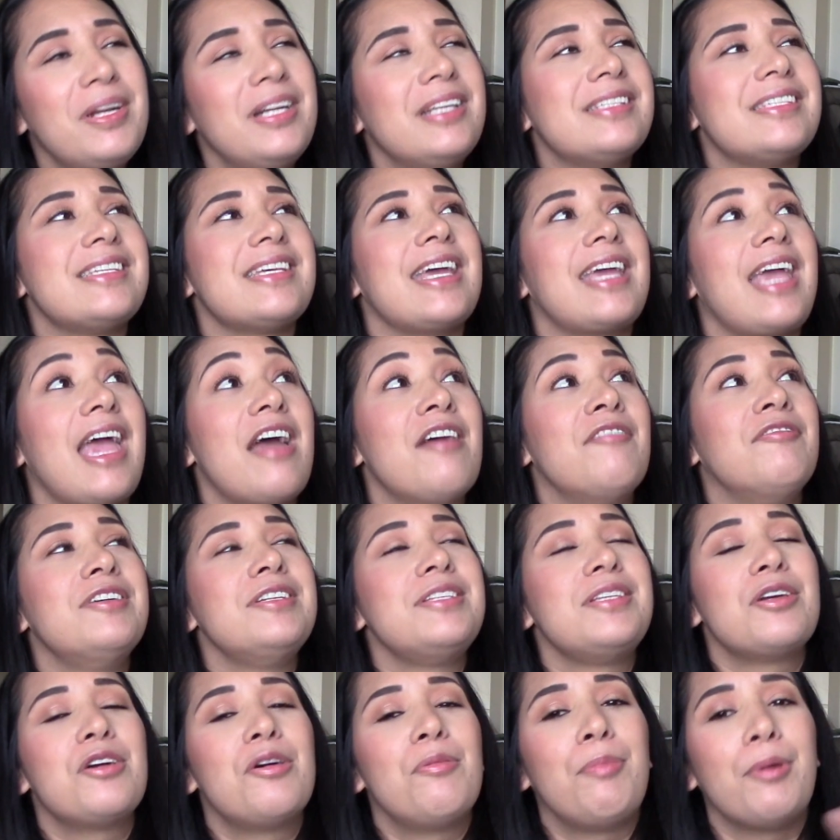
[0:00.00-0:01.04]
It's like every
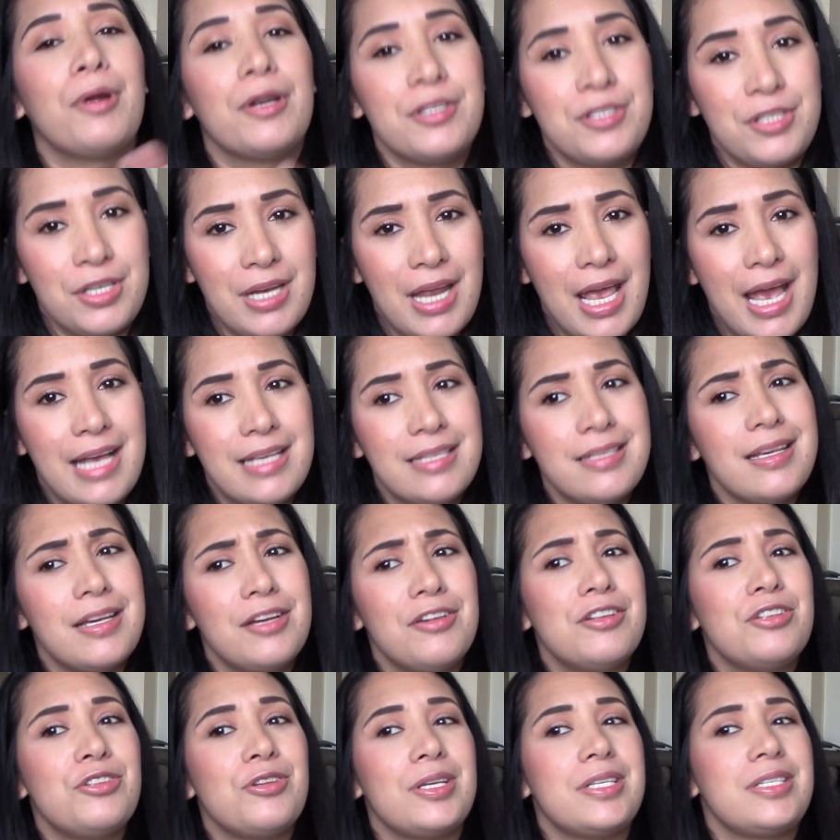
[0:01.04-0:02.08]
single person asks
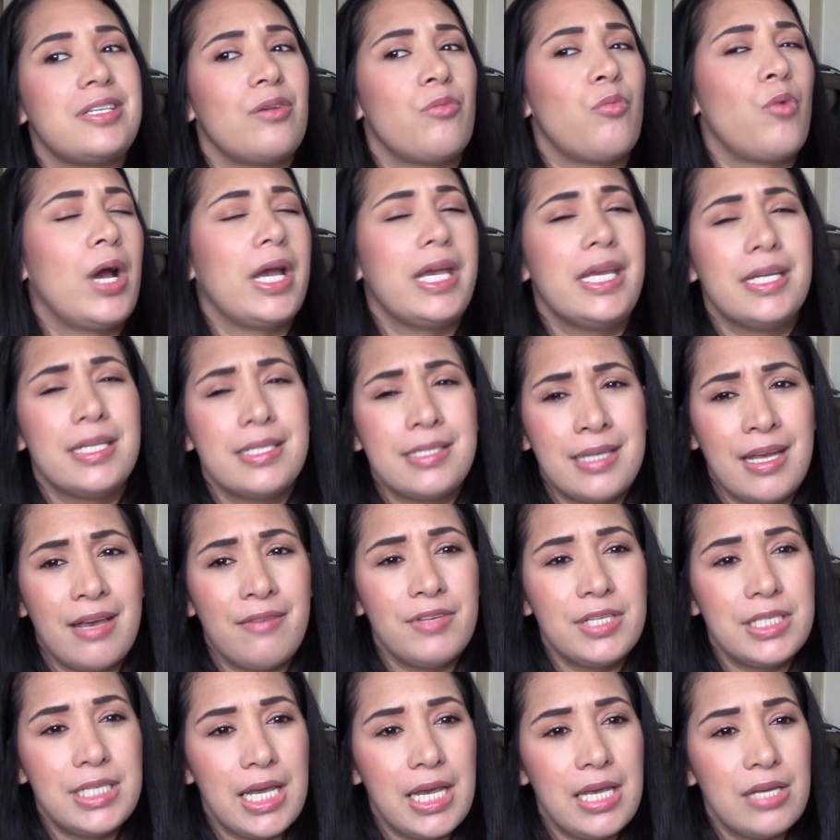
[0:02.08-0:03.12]
Harry Dresden why he doesn't have
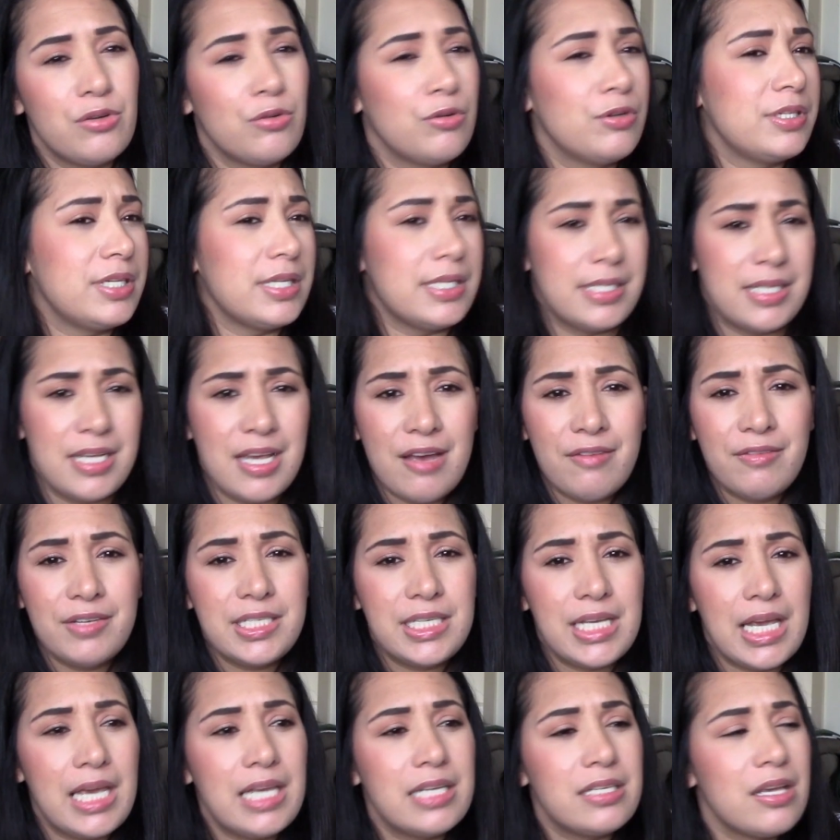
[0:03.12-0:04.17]
a date, or does he have a
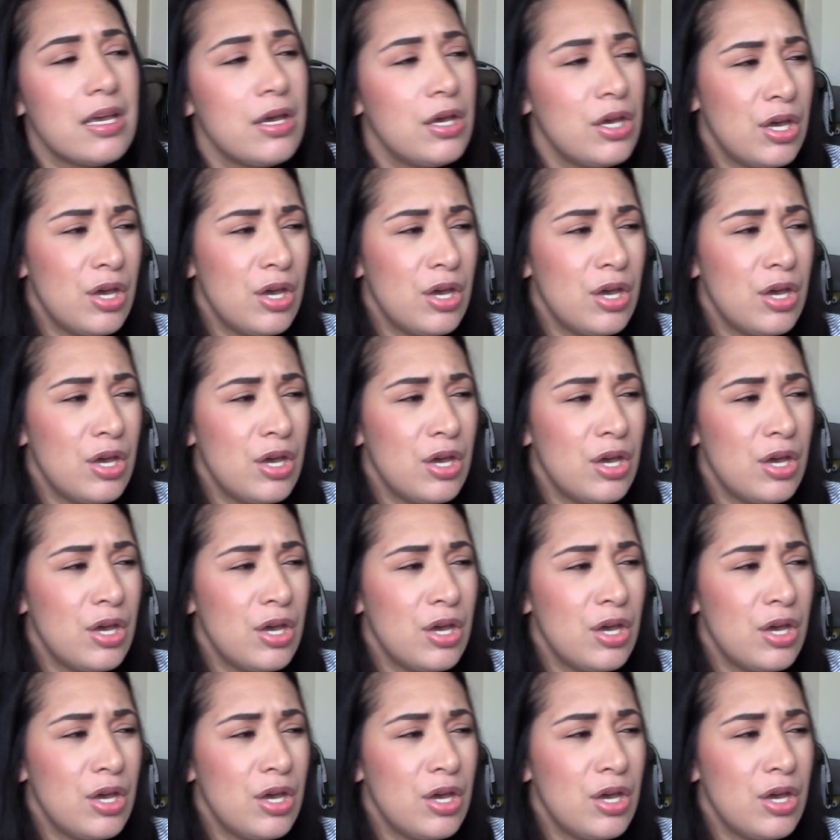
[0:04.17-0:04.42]
date,